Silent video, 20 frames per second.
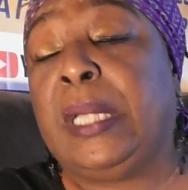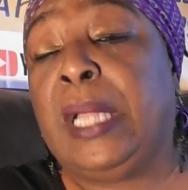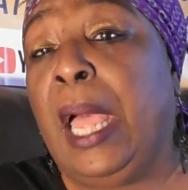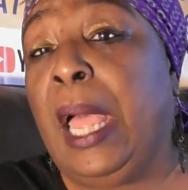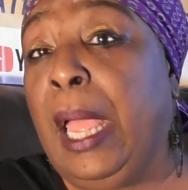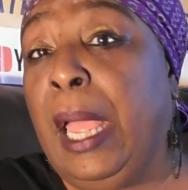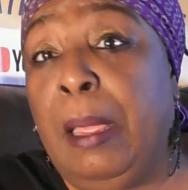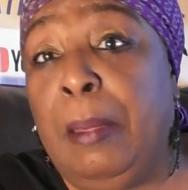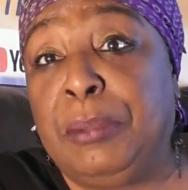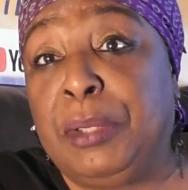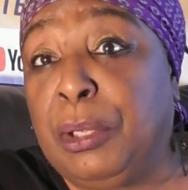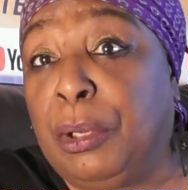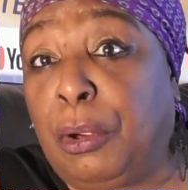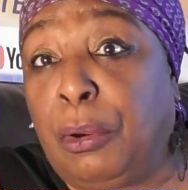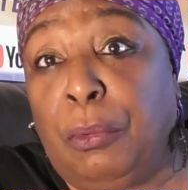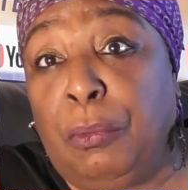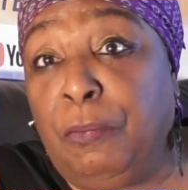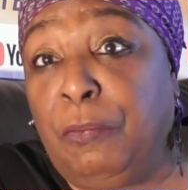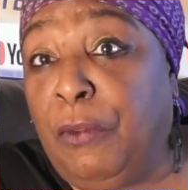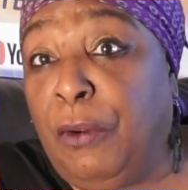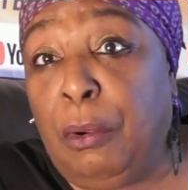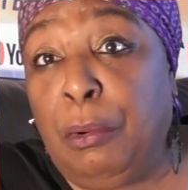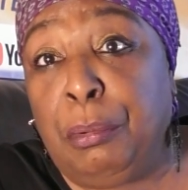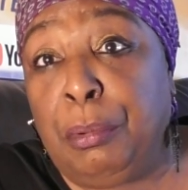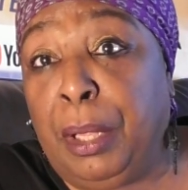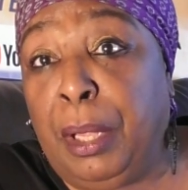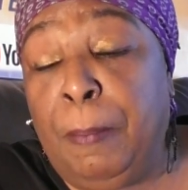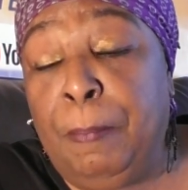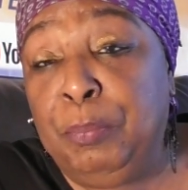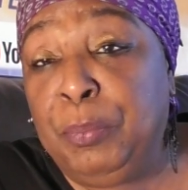times of
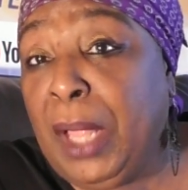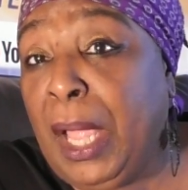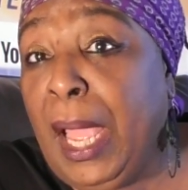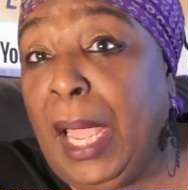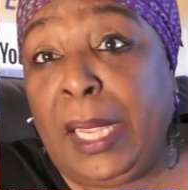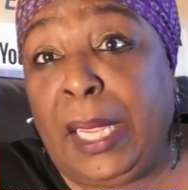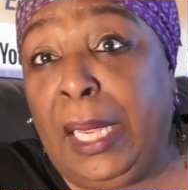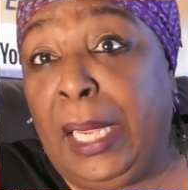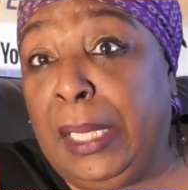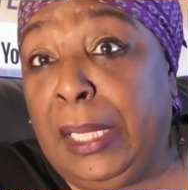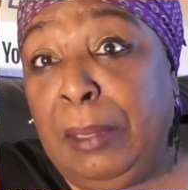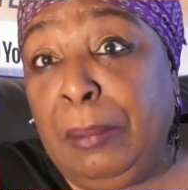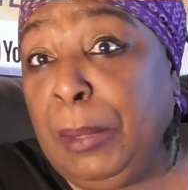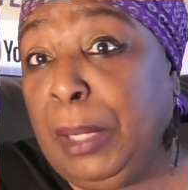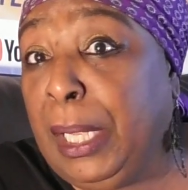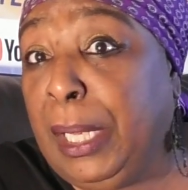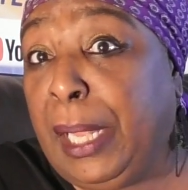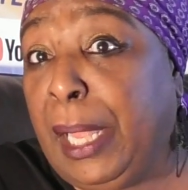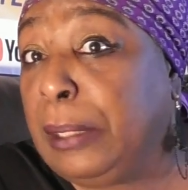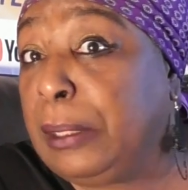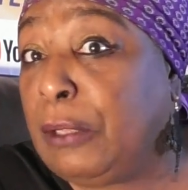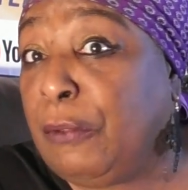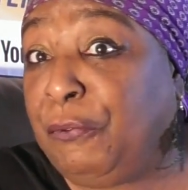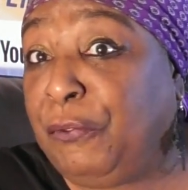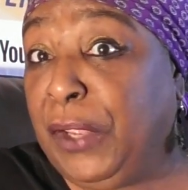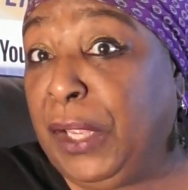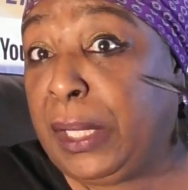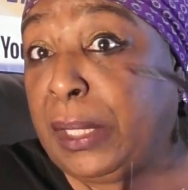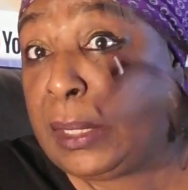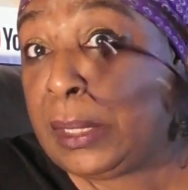corona, I can't even get out to
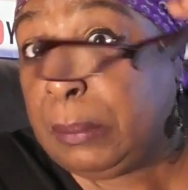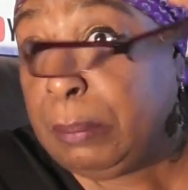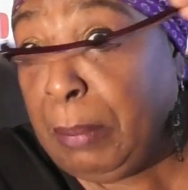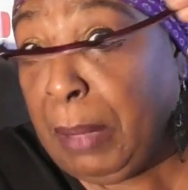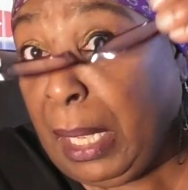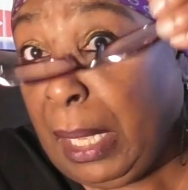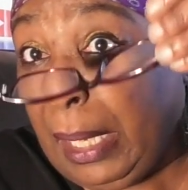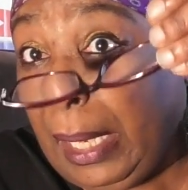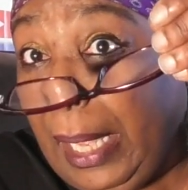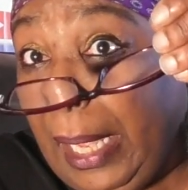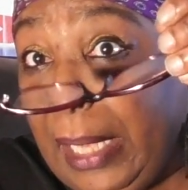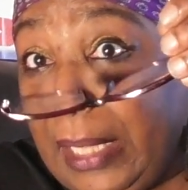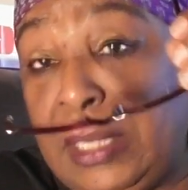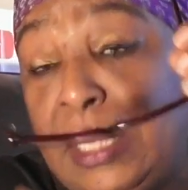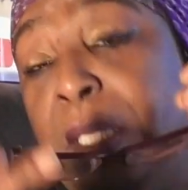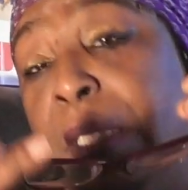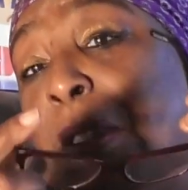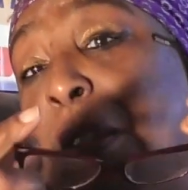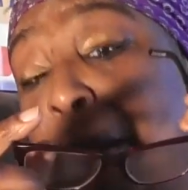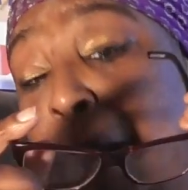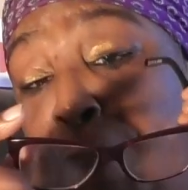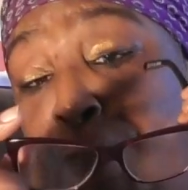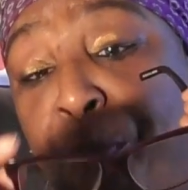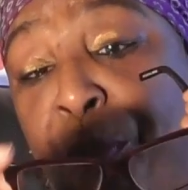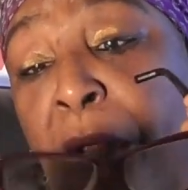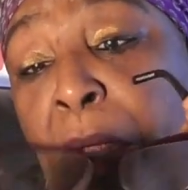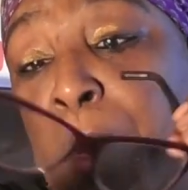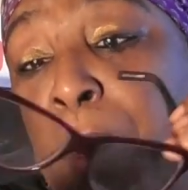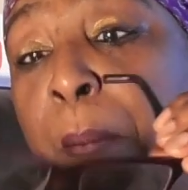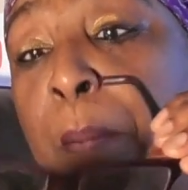fix my glasses.
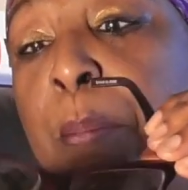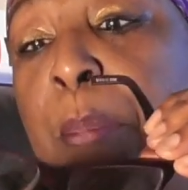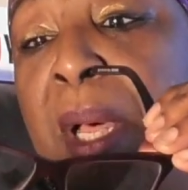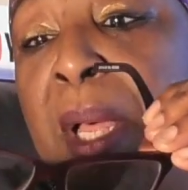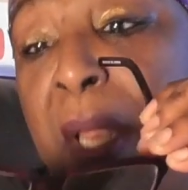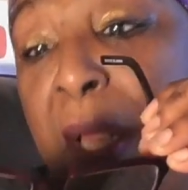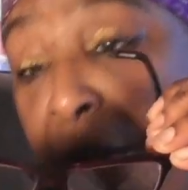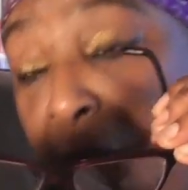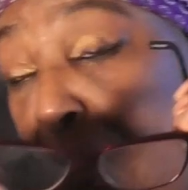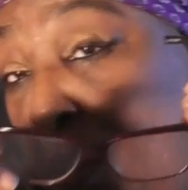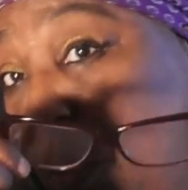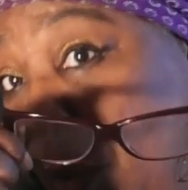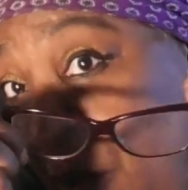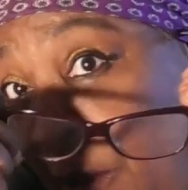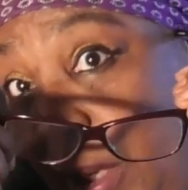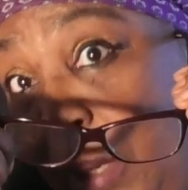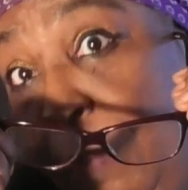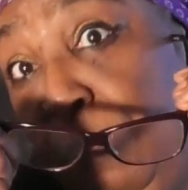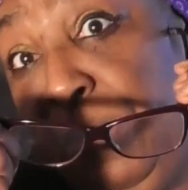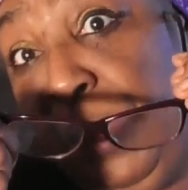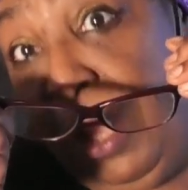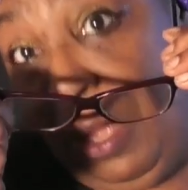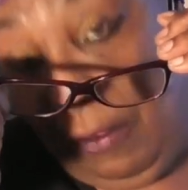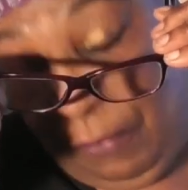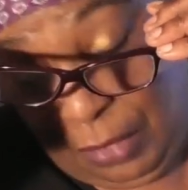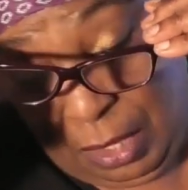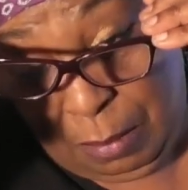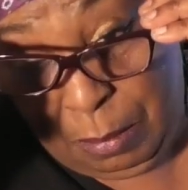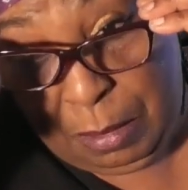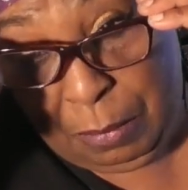But don't worry,
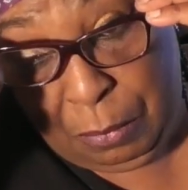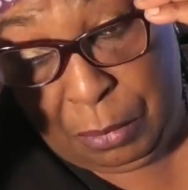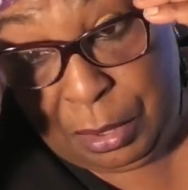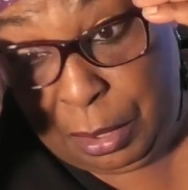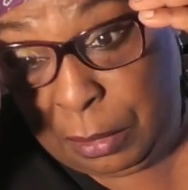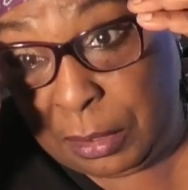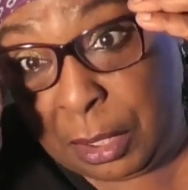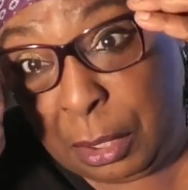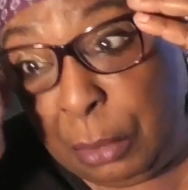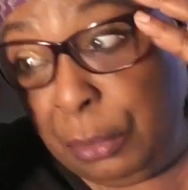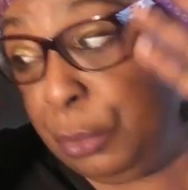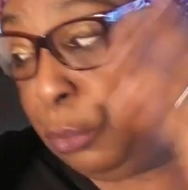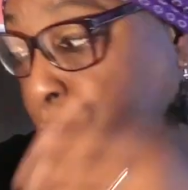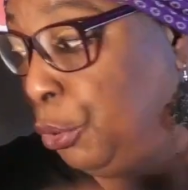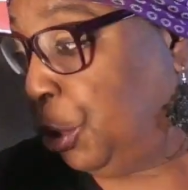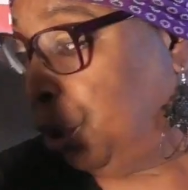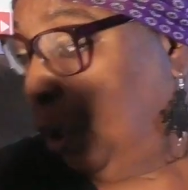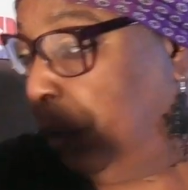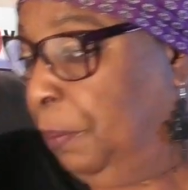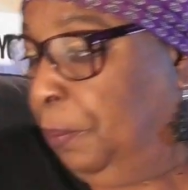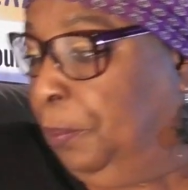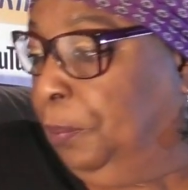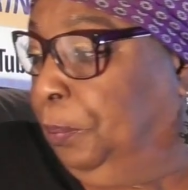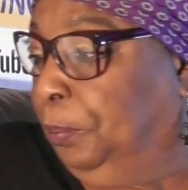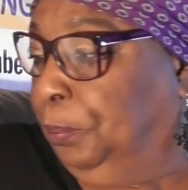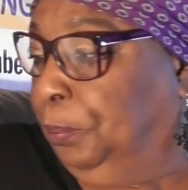I've come up with a solution.